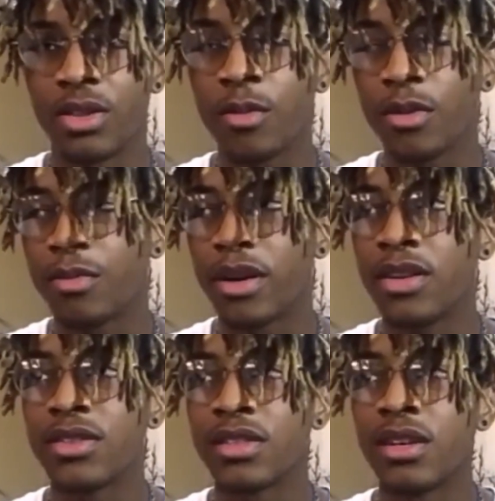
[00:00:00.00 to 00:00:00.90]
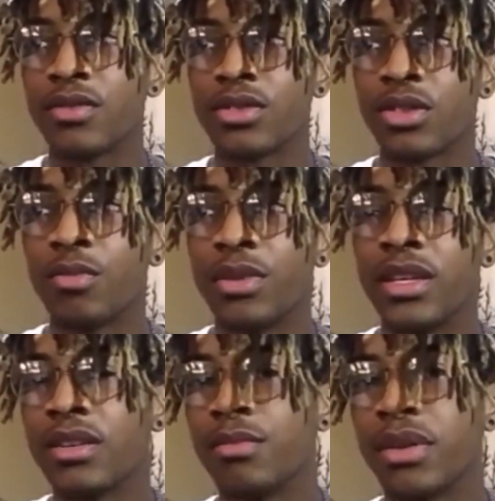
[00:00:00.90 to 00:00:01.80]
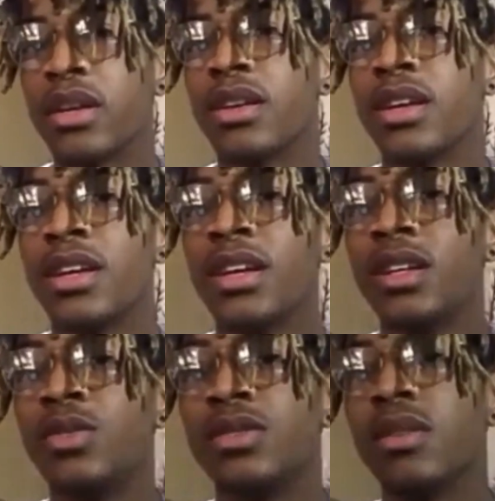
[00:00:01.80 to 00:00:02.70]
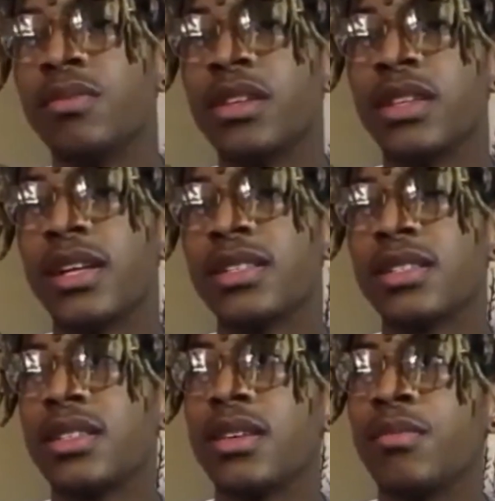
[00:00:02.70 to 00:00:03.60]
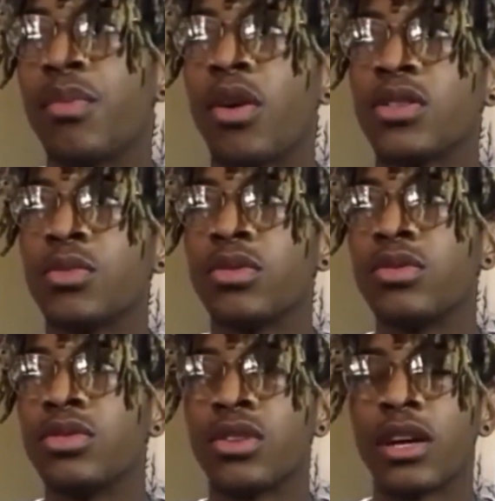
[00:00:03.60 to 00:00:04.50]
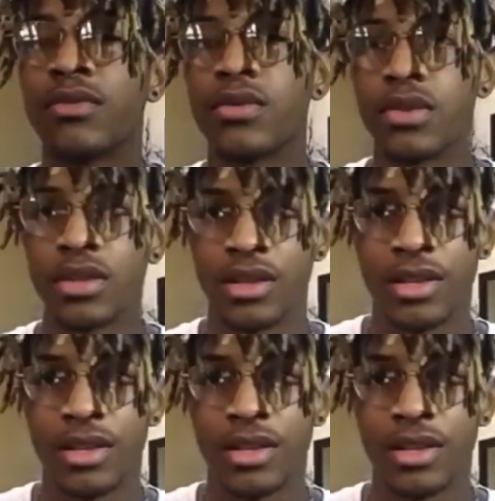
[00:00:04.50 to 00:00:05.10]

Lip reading: Stop comparing yourself or stop being compared to something that's impossible to strive for.